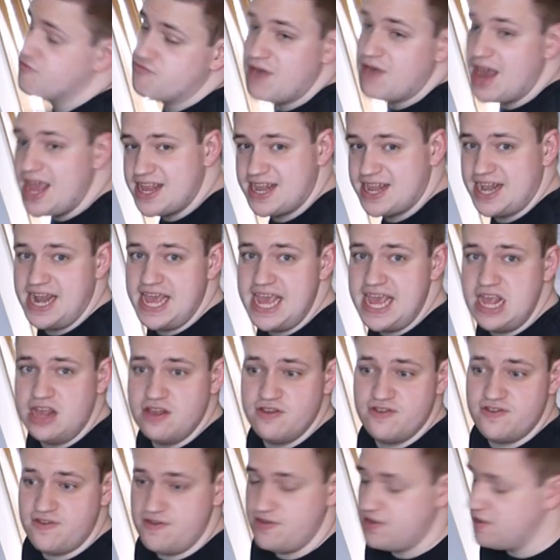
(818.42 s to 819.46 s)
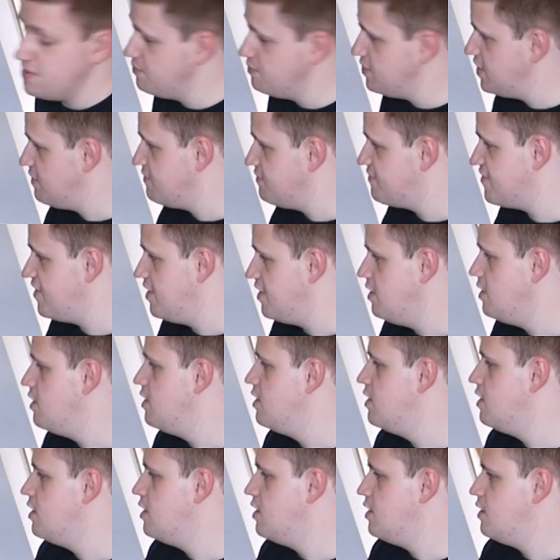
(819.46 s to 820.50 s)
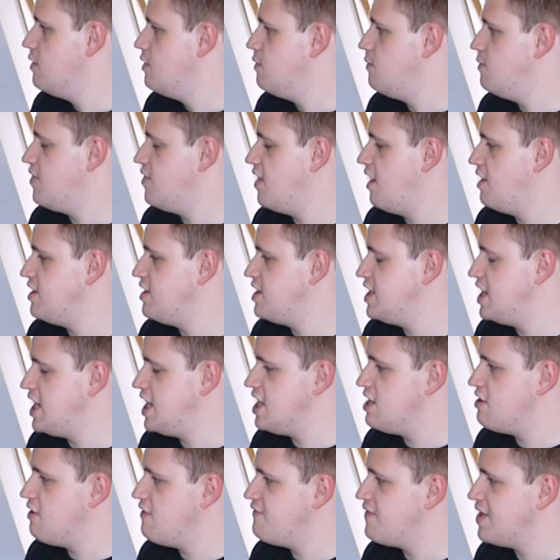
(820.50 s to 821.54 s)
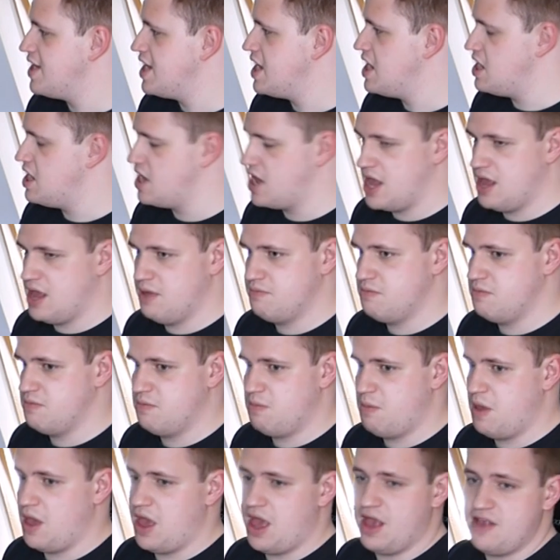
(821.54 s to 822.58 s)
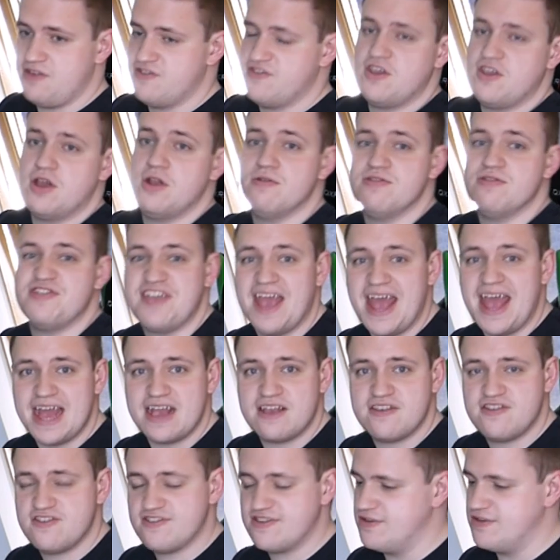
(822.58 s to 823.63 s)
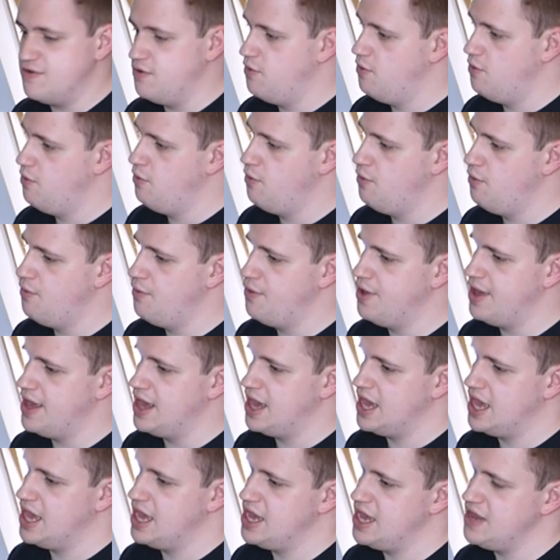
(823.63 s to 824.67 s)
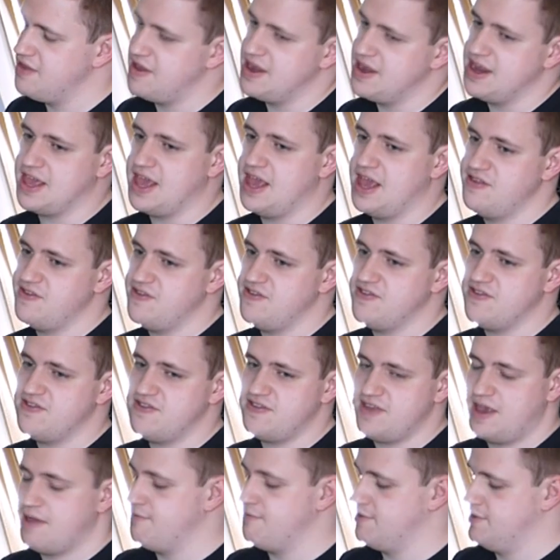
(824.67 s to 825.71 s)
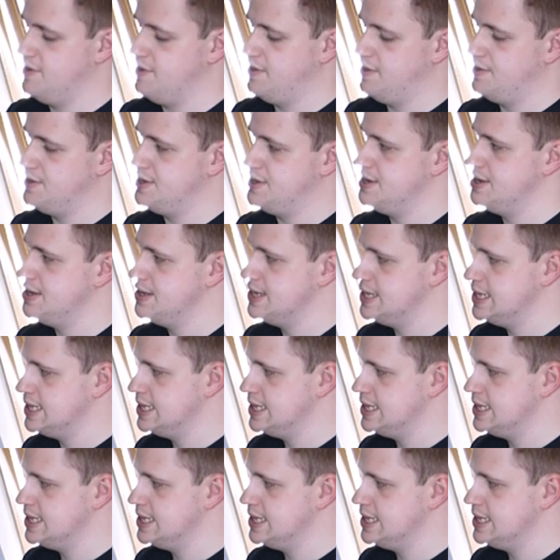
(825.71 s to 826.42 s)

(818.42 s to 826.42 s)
directly to the computer without any need of any external DACs or a dedicated sound card.